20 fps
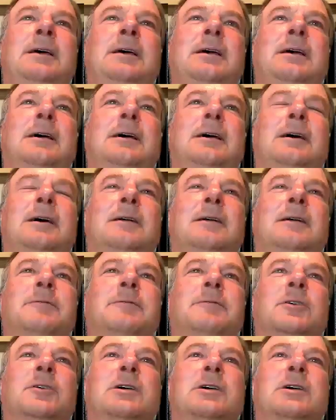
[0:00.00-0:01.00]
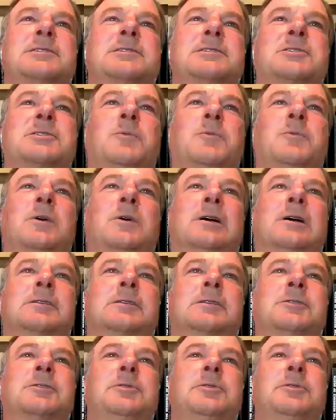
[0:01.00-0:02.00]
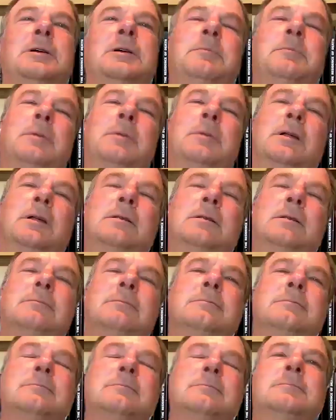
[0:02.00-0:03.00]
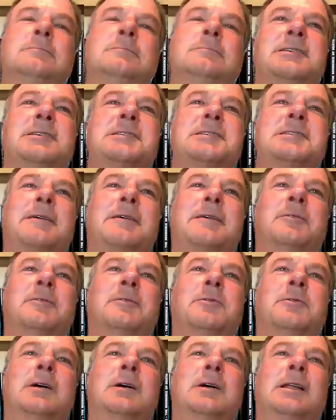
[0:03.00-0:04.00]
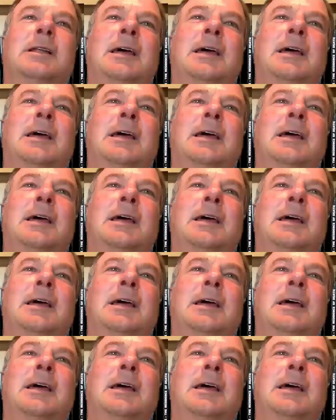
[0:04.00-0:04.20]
for us to work through it. But I don't know. I'll let the attorneys have a run at it.